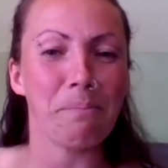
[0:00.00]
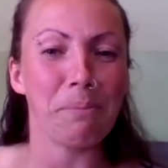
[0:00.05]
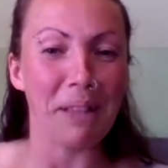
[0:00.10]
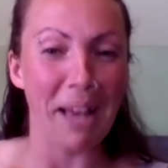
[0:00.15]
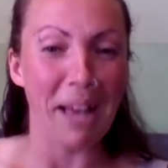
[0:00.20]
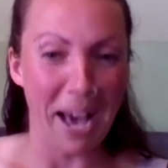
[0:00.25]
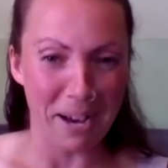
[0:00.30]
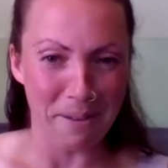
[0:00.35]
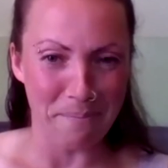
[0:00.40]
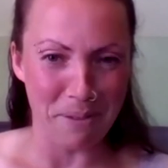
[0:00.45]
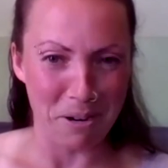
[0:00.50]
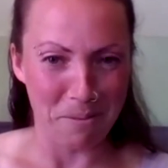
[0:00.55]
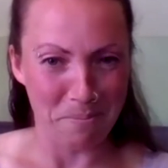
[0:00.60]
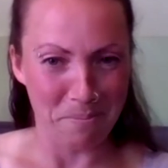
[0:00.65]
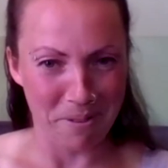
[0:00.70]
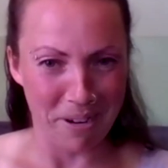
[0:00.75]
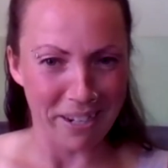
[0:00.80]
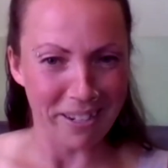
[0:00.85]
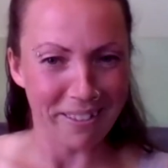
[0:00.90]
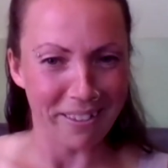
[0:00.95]
black bear
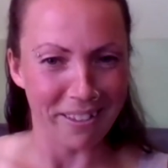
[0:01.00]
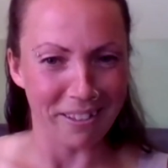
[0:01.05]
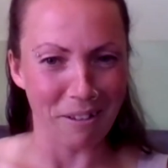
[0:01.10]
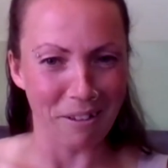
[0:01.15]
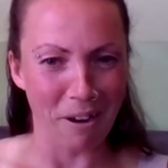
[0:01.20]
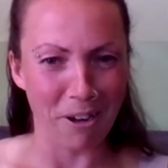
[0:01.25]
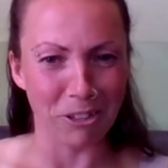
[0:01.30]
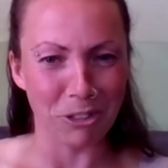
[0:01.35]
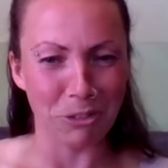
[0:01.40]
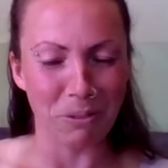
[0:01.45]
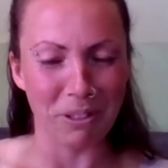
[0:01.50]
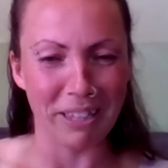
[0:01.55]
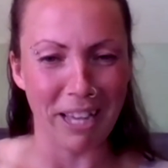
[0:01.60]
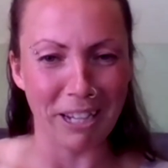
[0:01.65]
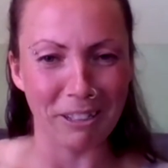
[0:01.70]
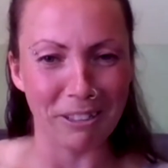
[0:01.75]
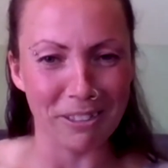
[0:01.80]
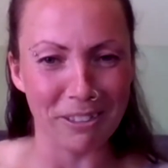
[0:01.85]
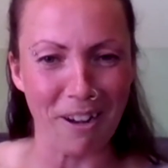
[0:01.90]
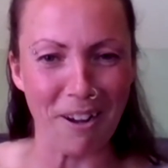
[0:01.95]
print the large one
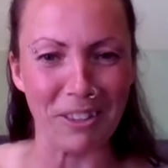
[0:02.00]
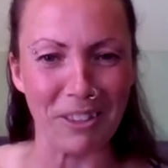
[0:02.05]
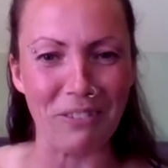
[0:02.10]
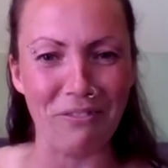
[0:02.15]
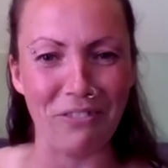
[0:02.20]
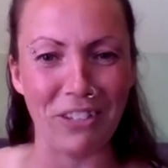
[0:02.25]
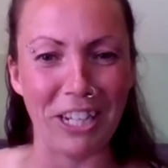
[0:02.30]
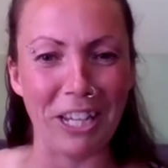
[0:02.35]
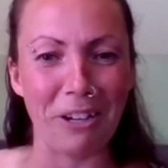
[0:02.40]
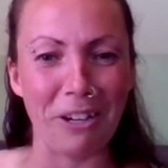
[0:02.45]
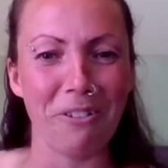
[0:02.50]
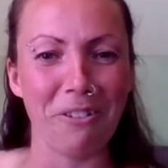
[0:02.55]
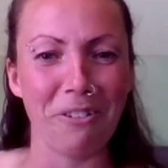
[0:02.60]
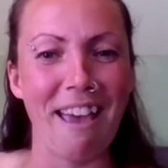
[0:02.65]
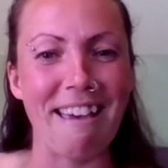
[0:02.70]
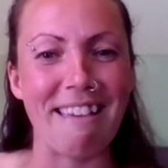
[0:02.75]
that you saw in the video